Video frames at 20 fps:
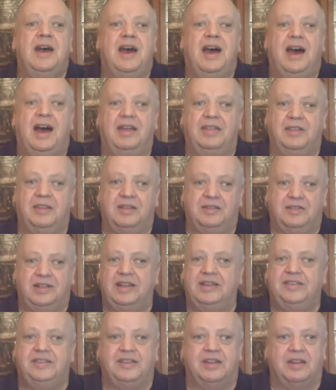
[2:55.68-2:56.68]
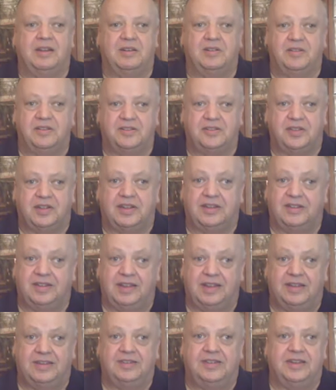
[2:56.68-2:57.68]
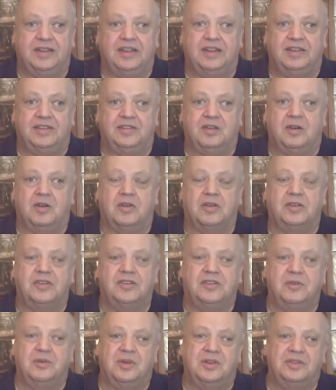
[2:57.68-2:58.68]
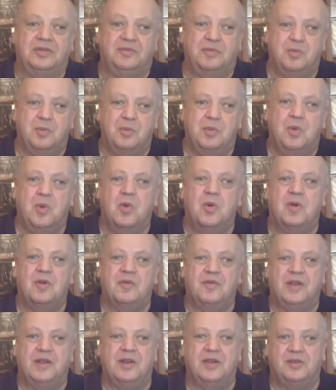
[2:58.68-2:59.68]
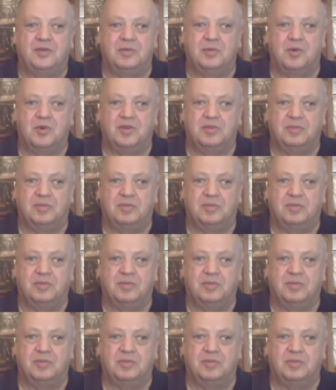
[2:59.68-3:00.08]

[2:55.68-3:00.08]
And the lead singer just thinks he is Ziggy Stardust, so it's more veered towards